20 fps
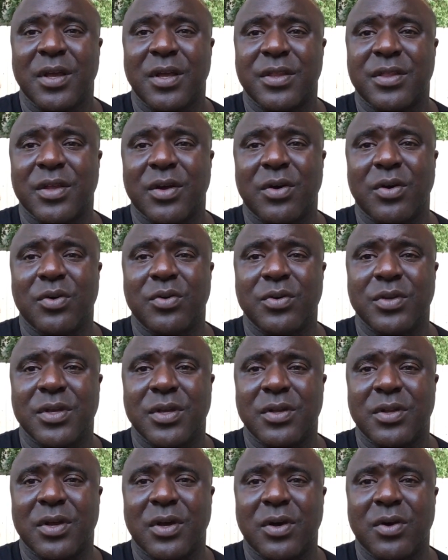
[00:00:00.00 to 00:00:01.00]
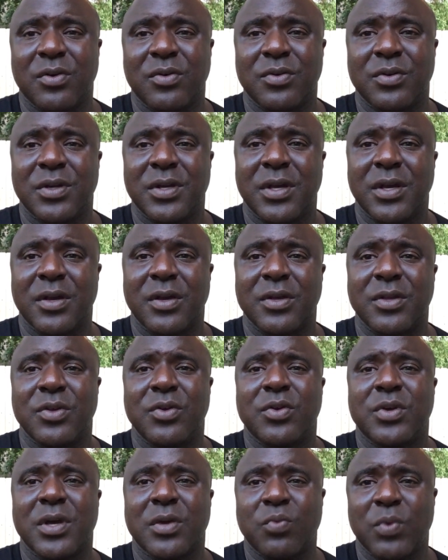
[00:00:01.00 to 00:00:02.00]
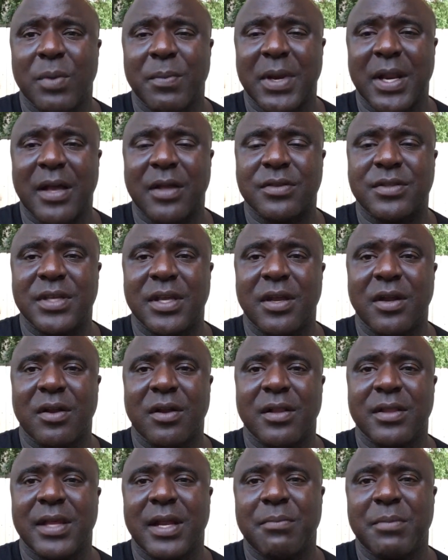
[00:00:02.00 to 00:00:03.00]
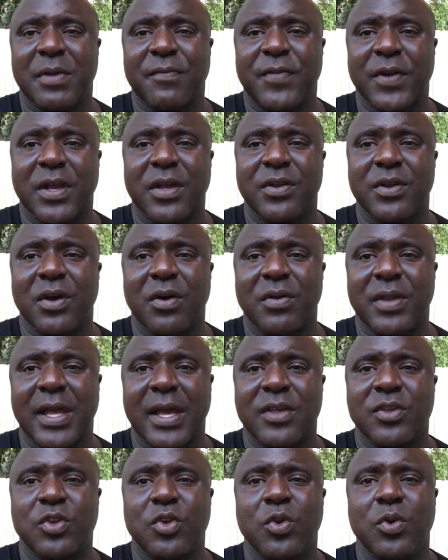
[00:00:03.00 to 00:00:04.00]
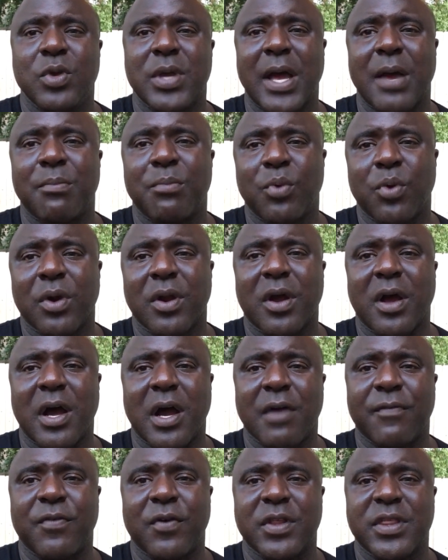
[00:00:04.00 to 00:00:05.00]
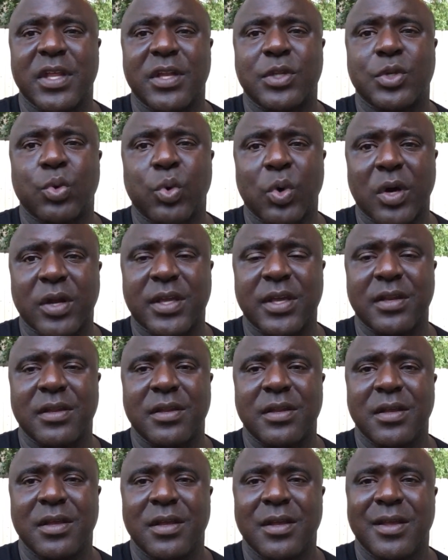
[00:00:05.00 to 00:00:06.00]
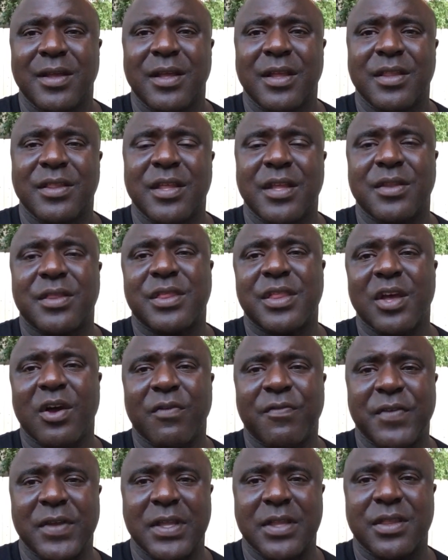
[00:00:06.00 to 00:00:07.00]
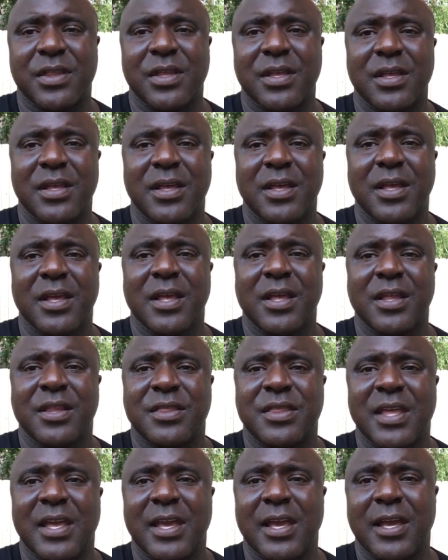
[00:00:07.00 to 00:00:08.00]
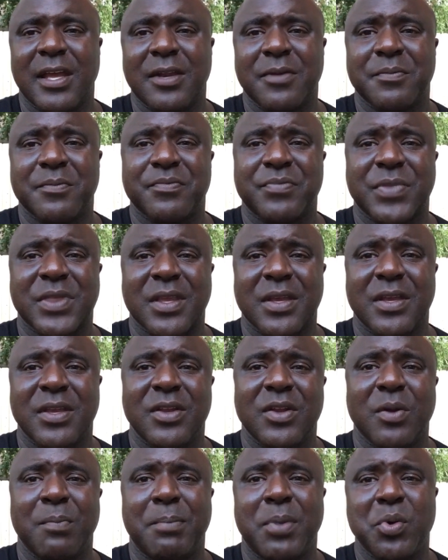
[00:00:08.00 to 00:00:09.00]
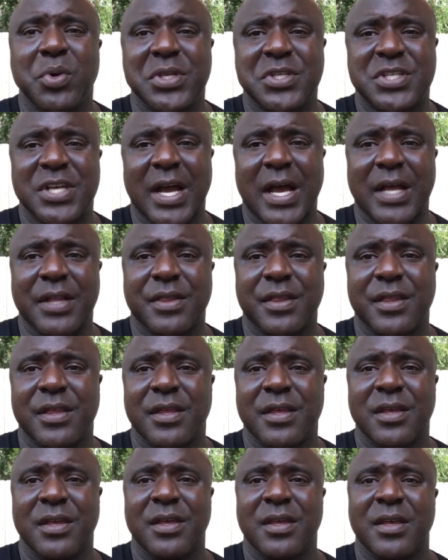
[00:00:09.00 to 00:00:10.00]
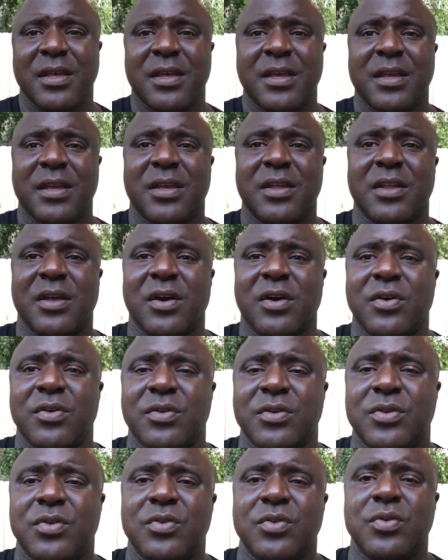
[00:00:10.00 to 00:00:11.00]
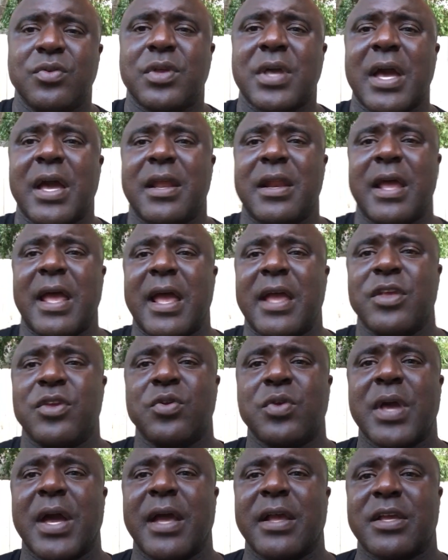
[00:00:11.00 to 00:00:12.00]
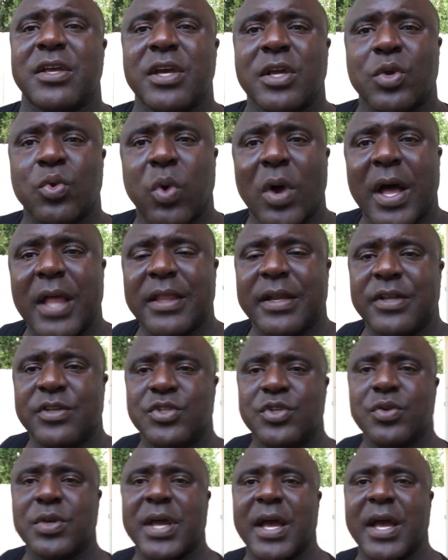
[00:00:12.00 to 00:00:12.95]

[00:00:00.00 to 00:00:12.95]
So, you know, you good women out there, let a motherfucker know that you got more to offer than twerking, than selfies, than you know, booty shots. You know, you got good qualities. You